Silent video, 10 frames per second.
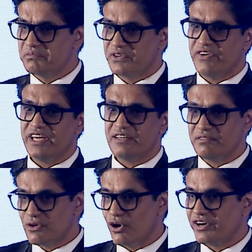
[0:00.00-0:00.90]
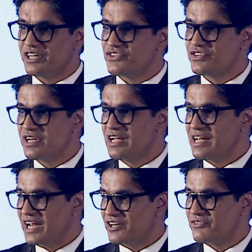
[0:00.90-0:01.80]
green, orange,
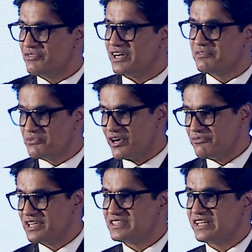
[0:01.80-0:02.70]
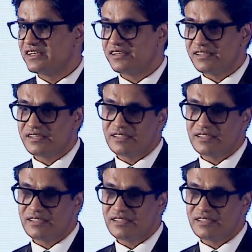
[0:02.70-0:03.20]
and red traffic signal